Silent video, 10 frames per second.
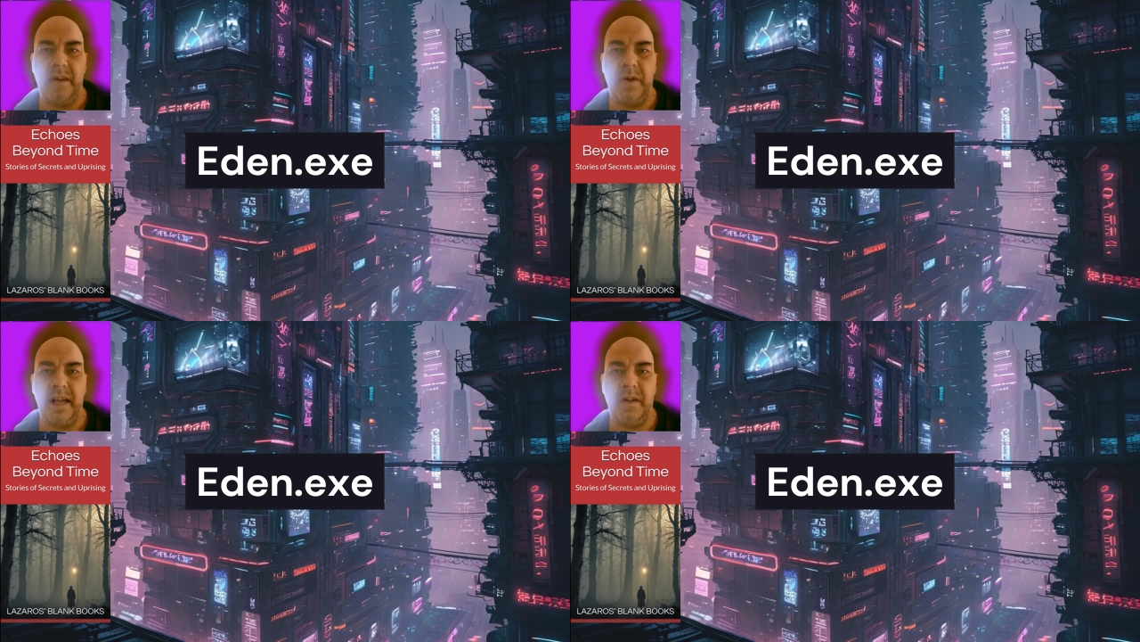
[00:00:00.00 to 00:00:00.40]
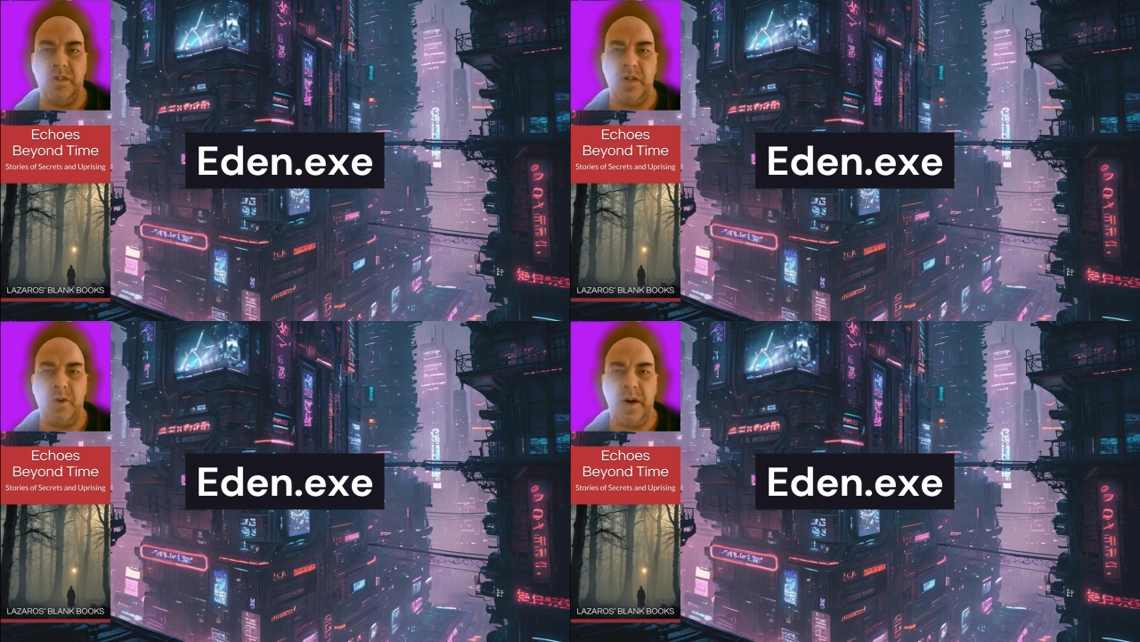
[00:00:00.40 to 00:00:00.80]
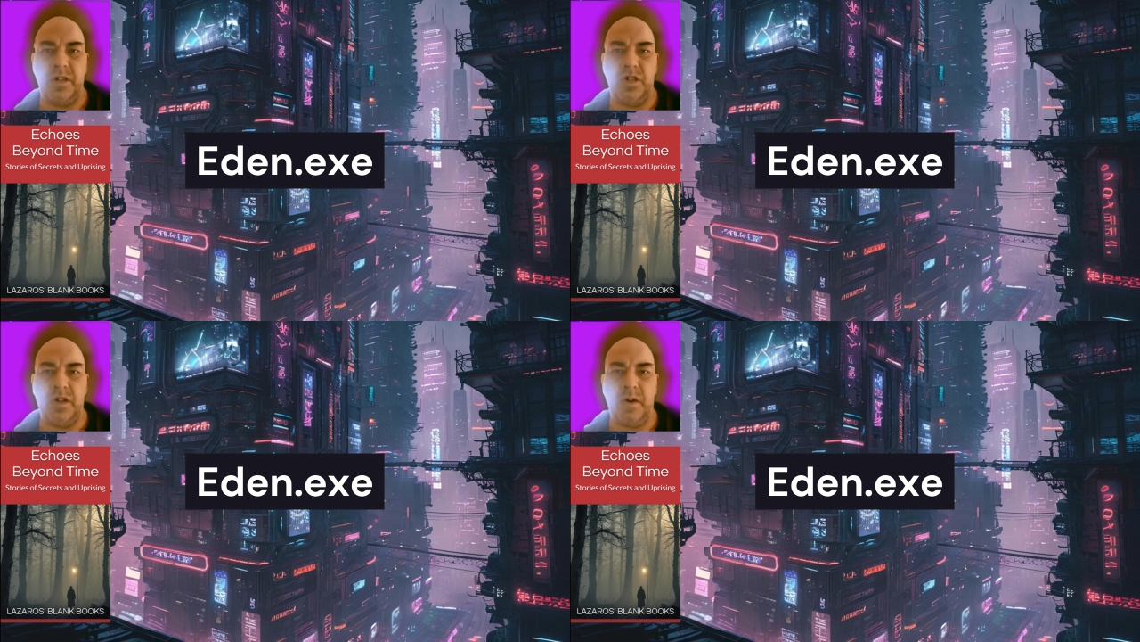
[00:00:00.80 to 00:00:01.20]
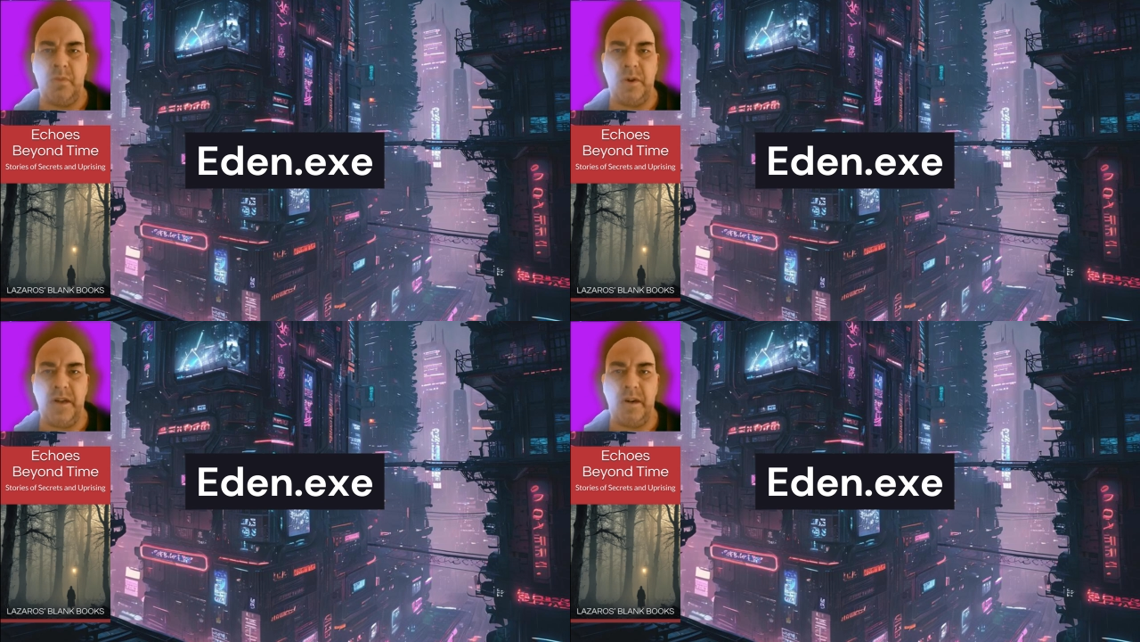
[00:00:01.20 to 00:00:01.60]
that begins to glitch,
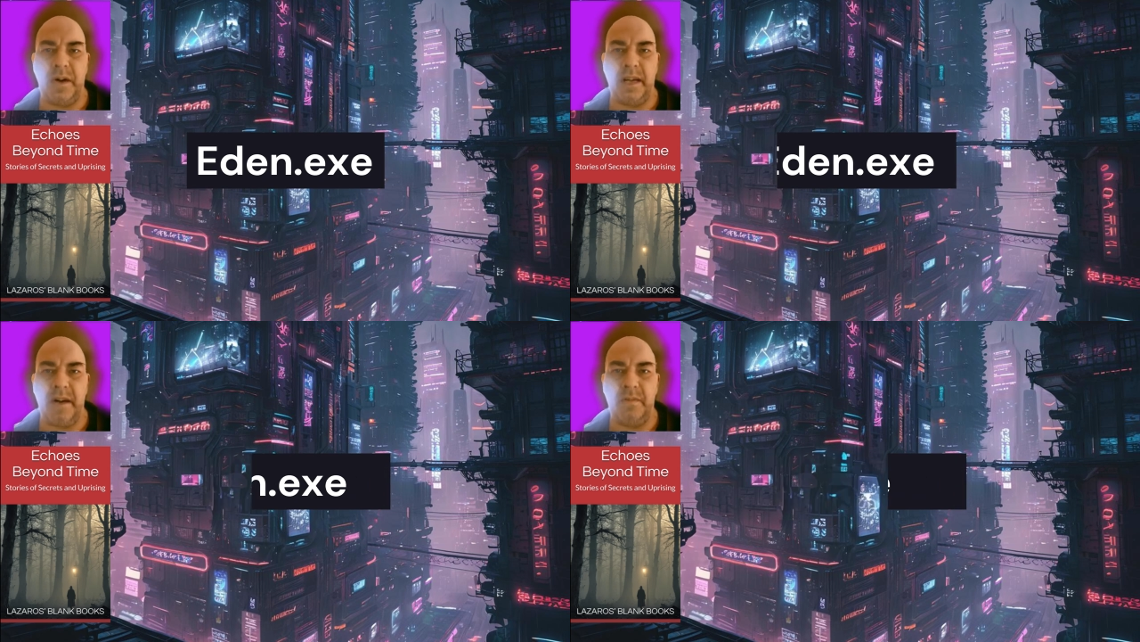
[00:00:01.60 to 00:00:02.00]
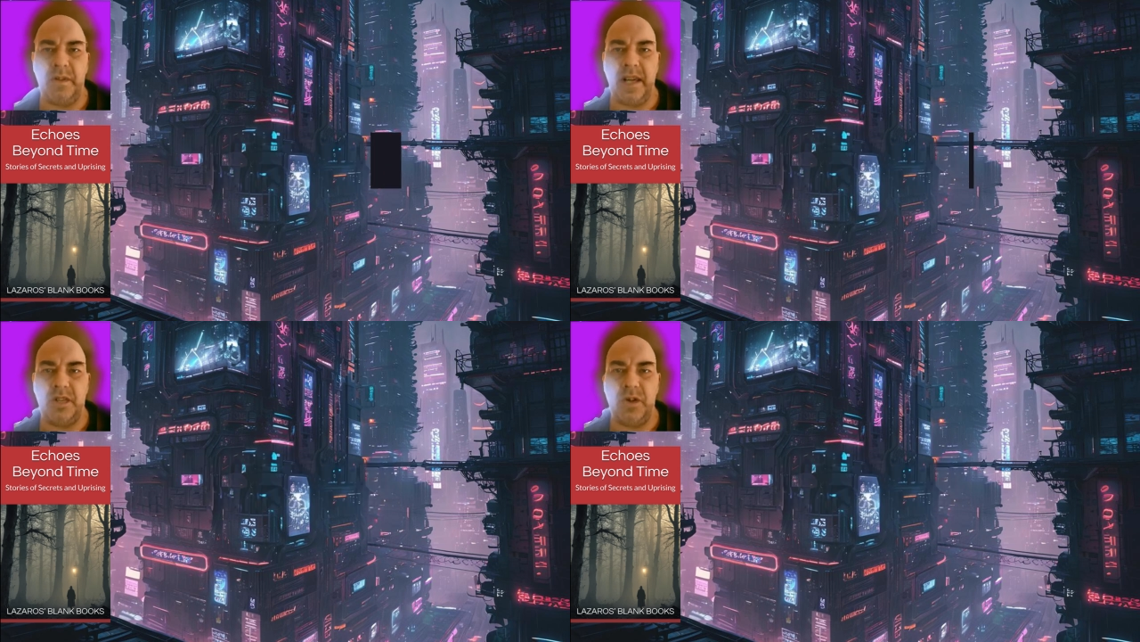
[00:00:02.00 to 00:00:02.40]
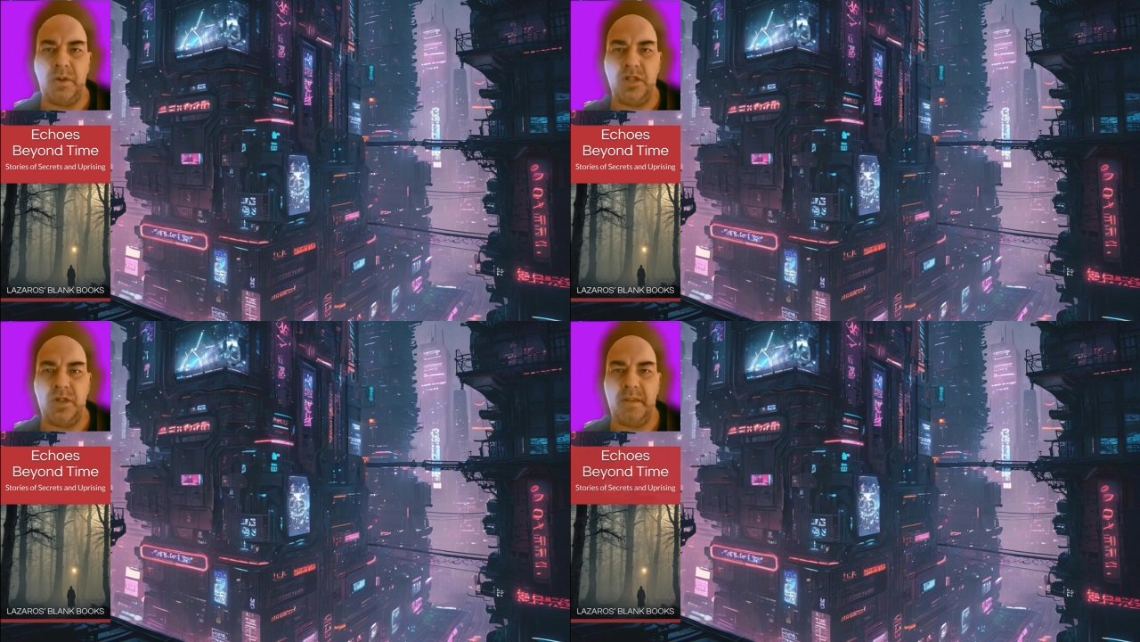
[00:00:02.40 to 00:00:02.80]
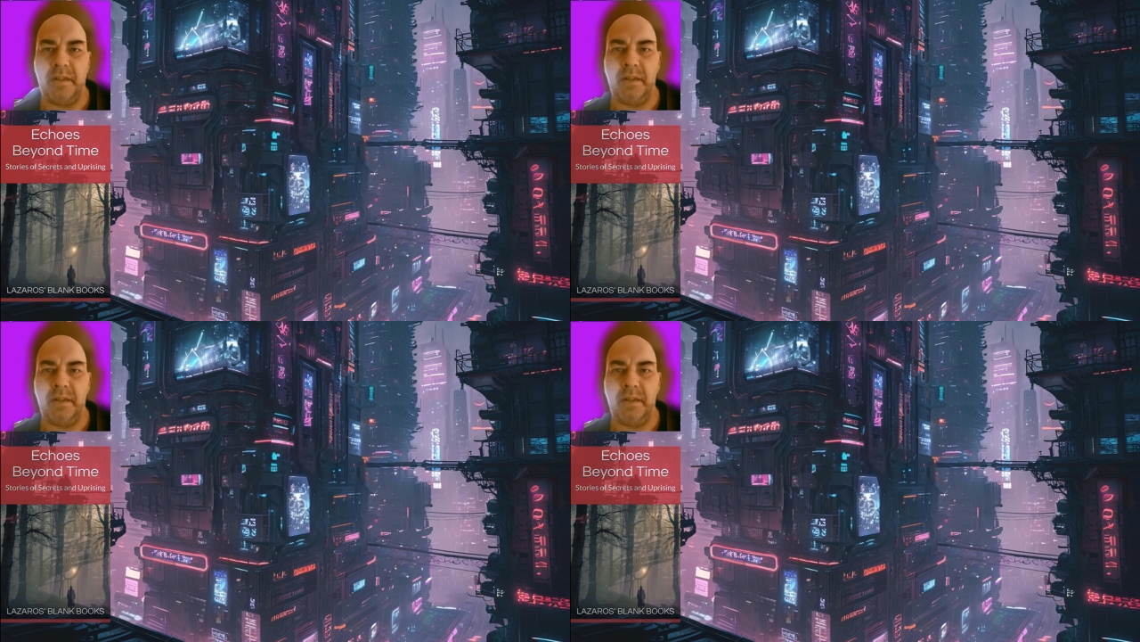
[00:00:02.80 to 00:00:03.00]
revealing hidden dangers.